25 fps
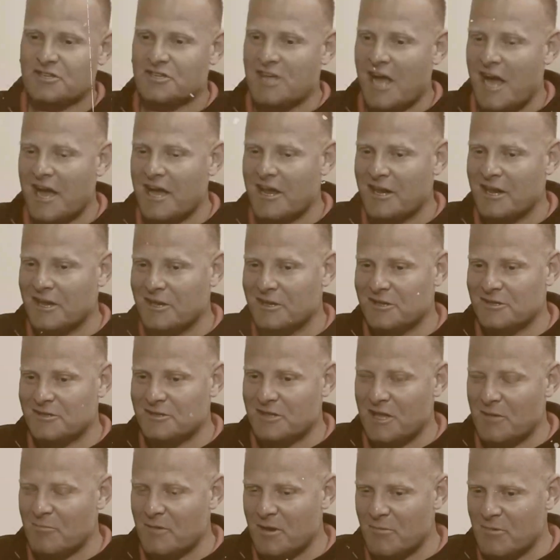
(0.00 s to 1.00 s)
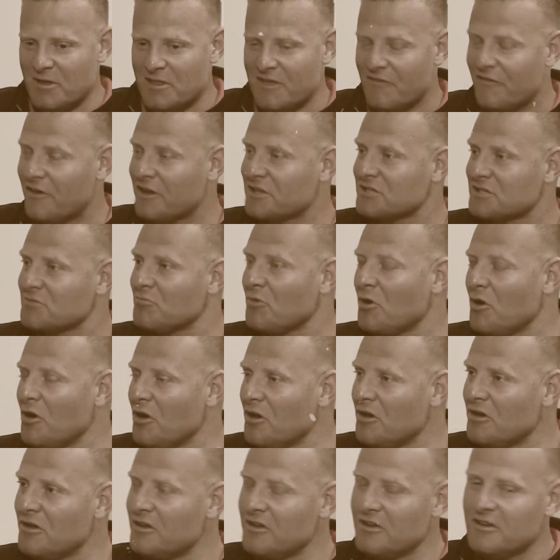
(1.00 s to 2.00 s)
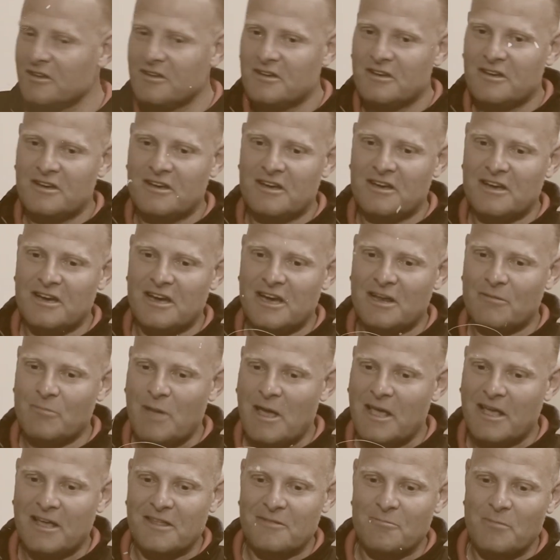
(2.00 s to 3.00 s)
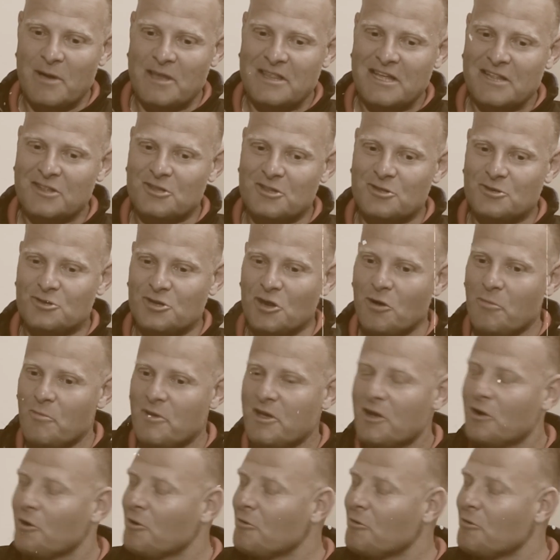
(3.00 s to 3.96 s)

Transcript: child, they bring me the first ball, and my, my dad showed me